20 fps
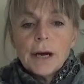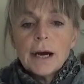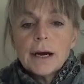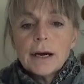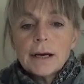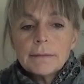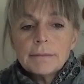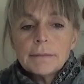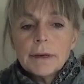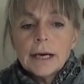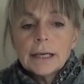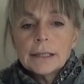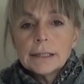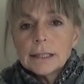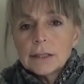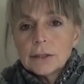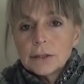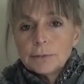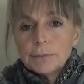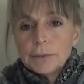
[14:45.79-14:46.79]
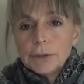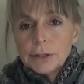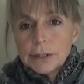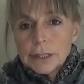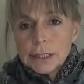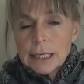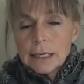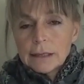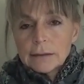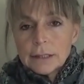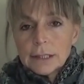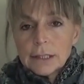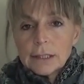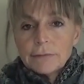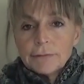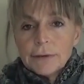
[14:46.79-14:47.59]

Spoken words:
and it all boils down to the